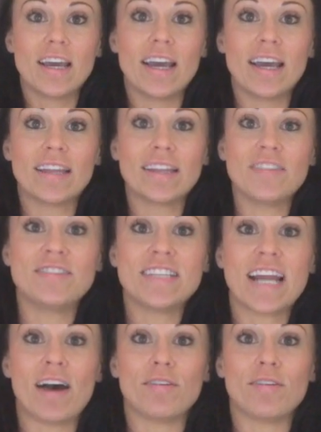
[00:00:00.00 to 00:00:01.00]
and lift it
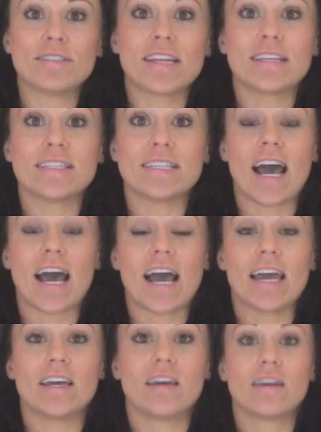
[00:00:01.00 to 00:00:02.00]
out to the
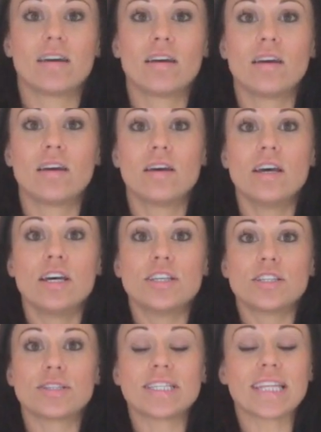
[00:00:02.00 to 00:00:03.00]
side.
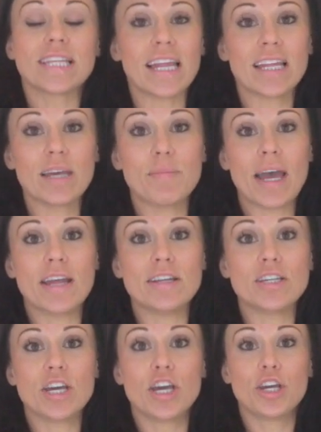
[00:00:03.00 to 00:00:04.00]
So slightly
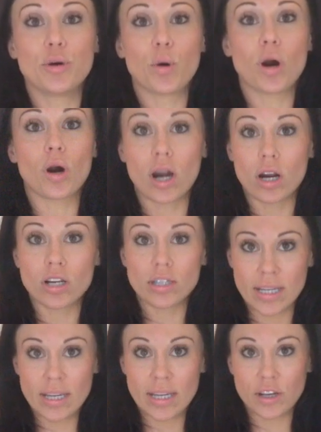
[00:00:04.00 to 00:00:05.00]
bend your
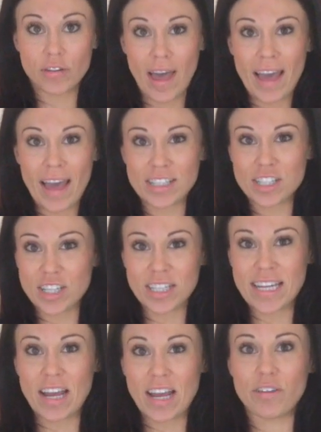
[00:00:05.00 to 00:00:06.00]
leg that's going to
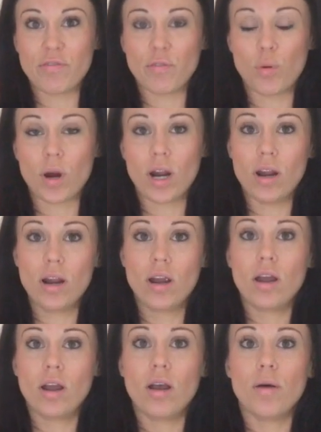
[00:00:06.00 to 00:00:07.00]
stay on the floor.
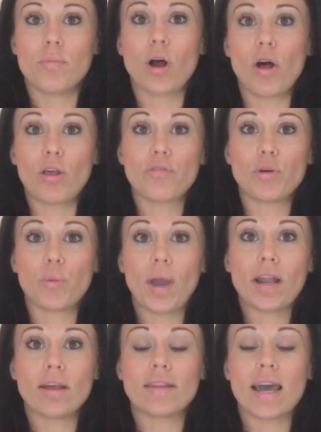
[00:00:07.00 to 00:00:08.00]
Put all of your
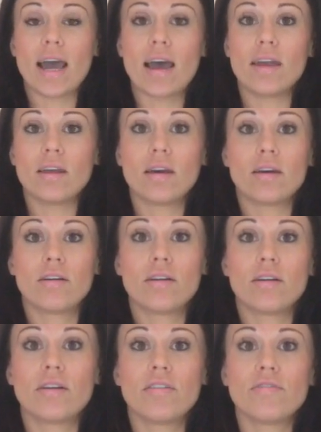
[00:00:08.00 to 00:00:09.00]
weight on that.
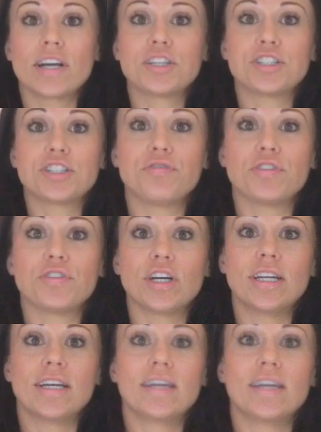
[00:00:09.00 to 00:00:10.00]
Flex your foot
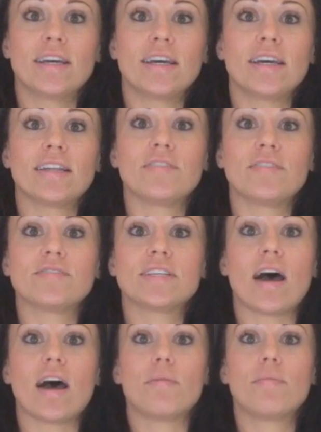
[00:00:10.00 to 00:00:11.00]
and lift it
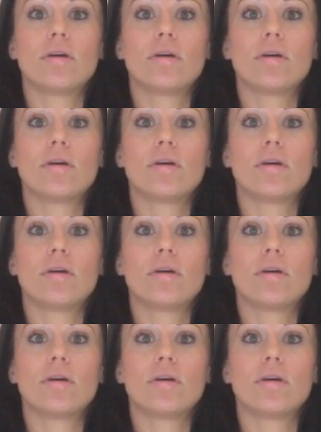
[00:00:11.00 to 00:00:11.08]
up.